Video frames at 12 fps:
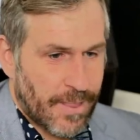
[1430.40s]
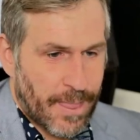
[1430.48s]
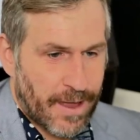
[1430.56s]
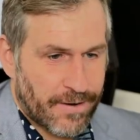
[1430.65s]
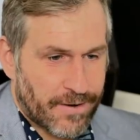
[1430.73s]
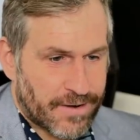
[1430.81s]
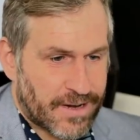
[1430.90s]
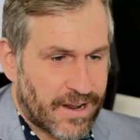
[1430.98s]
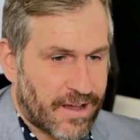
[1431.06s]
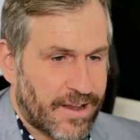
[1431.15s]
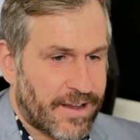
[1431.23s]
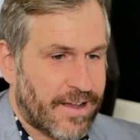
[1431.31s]
I don't know what to
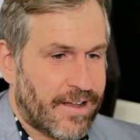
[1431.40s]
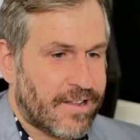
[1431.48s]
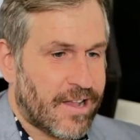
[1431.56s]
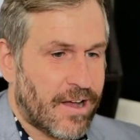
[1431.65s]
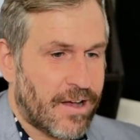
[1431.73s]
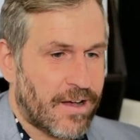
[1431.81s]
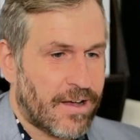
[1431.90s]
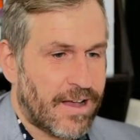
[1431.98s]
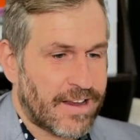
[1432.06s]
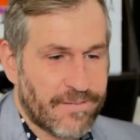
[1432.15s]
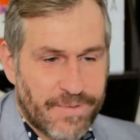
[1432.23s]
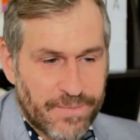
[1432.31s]
tell you guys.
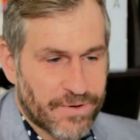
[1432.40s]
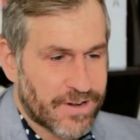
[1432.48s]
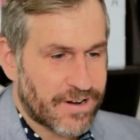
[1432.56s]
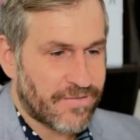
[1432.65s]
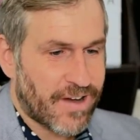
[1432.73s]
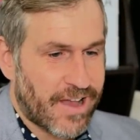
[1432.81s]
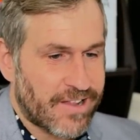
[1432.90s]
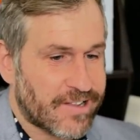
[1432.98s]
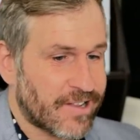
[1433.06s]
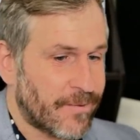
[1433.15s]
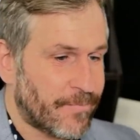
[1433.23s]
I give people good advice.